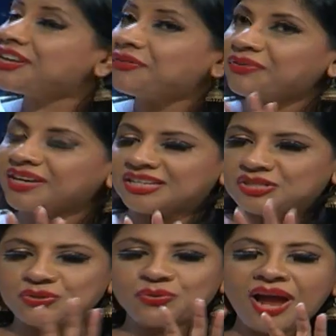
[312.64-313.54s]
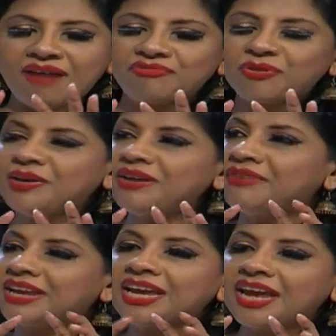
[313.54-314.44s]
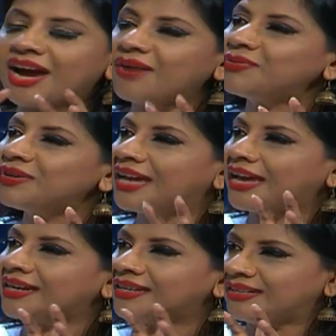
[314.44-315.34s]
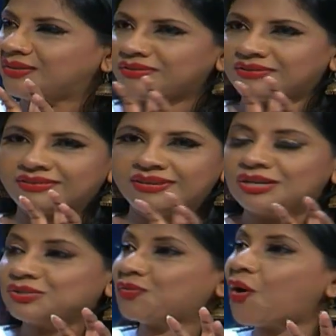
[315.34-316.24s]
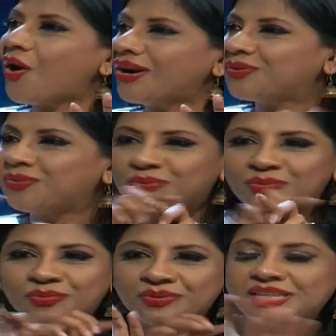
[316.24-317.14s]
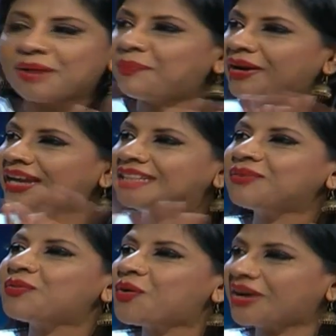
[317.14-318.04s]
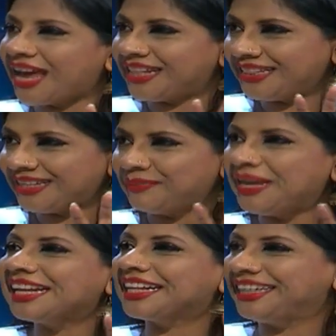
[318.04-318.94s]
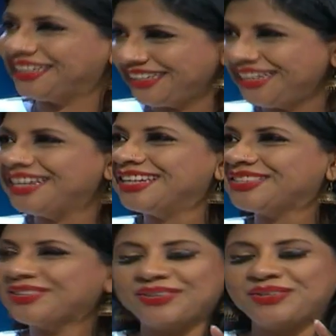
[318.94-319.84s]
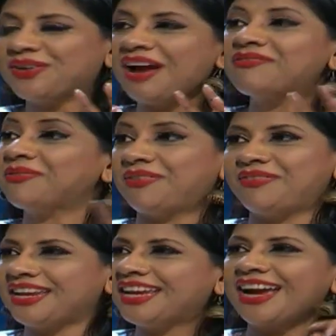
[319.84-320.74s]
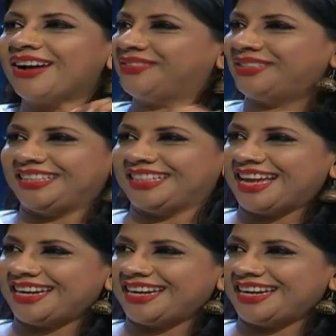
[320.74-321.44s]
difference. You have to be very careful, like swan who separate the water and the milk. So you have to be very careful in that.